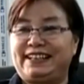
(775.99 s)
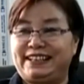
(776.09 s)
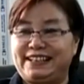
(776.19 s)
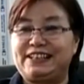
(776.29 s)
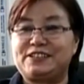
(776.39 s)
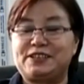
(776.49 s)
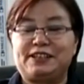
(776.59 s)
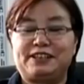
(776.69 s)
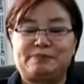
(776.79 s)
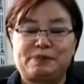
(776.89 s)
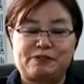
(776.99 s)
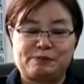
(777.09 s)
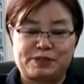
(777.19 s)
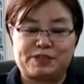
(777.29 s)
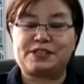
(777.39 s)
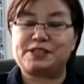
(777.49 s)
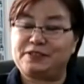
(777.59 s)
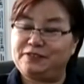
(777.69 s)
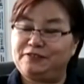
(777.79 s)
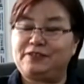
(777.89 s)
against the power purchase
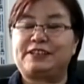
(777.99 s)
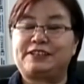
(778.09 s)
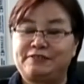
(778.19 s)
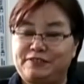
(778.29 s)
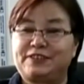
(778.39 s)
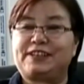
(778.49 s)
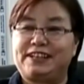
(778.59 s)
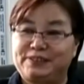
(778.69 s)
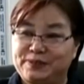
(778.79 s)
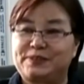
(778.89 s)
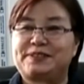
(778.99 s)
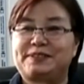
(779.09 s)
of 448 crore.